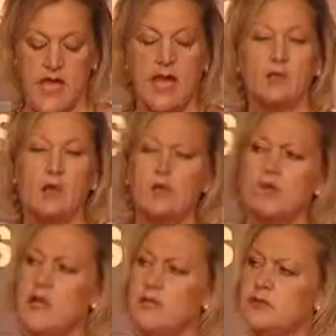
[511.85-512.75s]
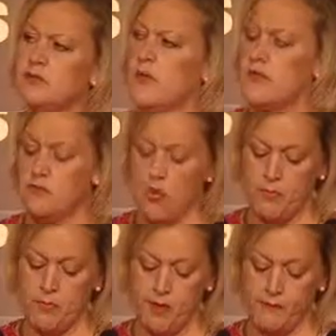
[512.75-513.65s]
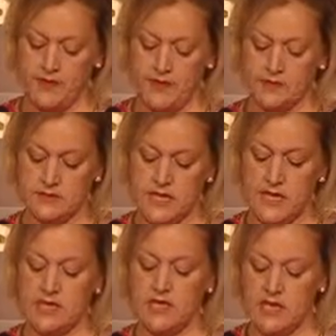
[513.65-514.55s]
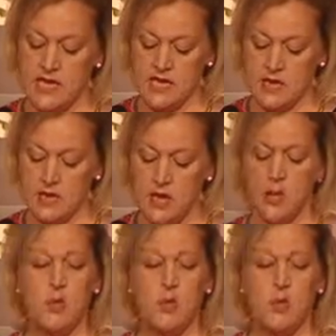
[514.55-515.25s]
And we were able to make more profit in a year